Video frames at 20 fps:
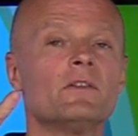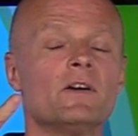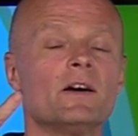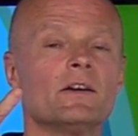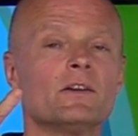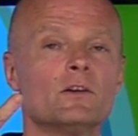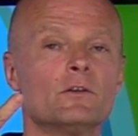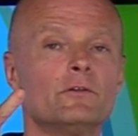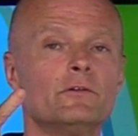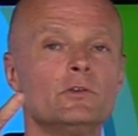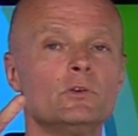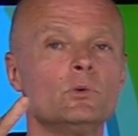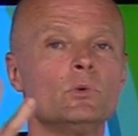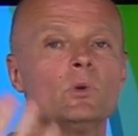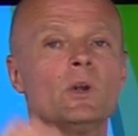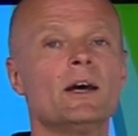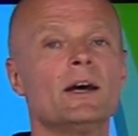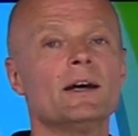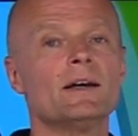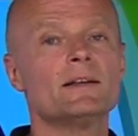of other
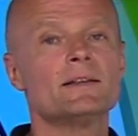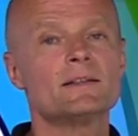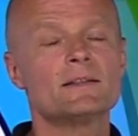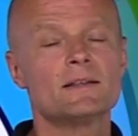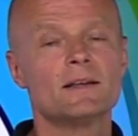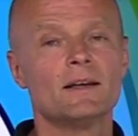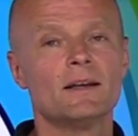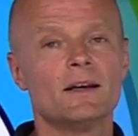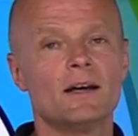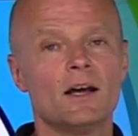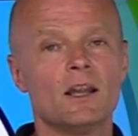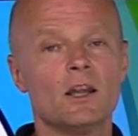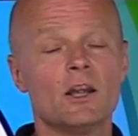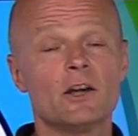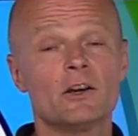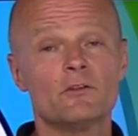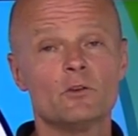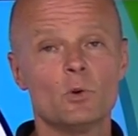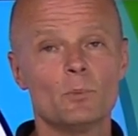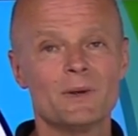food has a
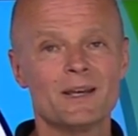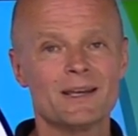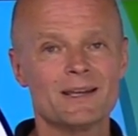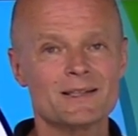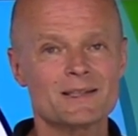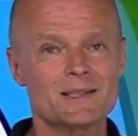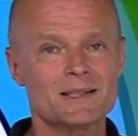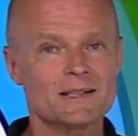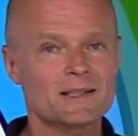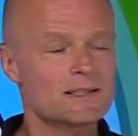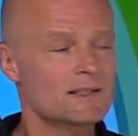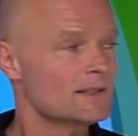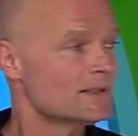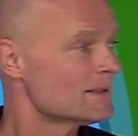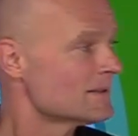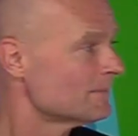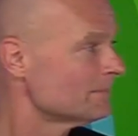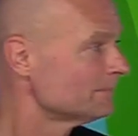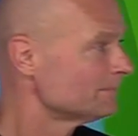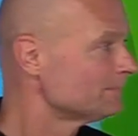lot of omega-6s.